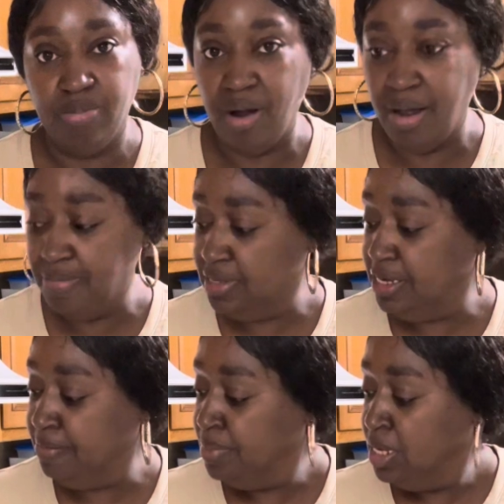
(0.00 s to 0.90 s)
properly.
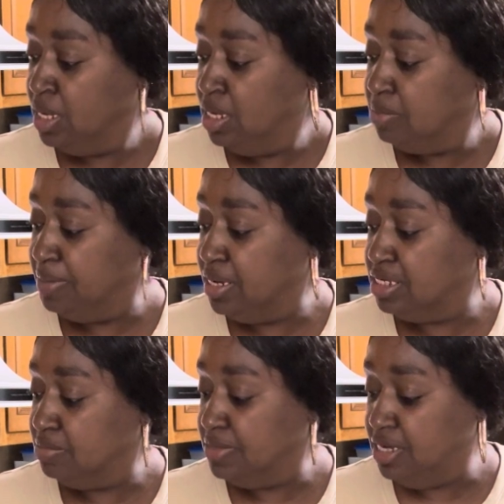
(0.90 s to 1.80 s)

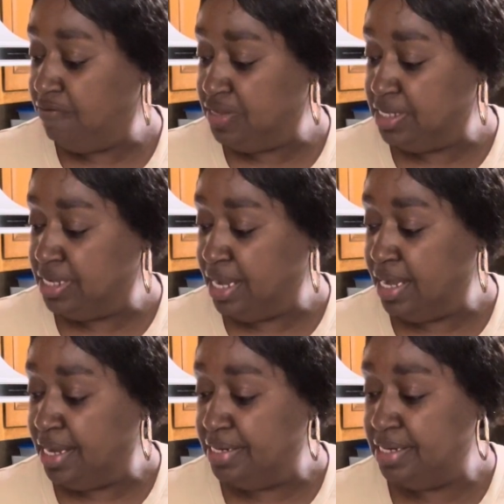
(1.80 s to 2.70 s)
Because believe it or not,